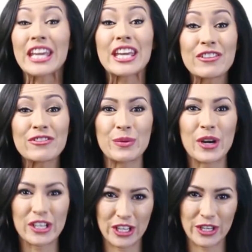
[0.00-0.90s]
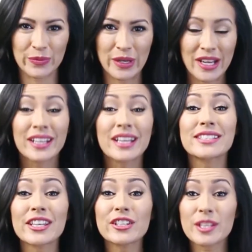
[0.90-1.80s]
If you are new,
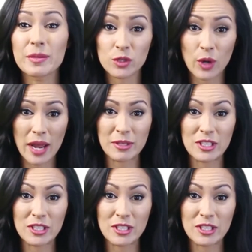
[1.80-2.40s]
consider subscribing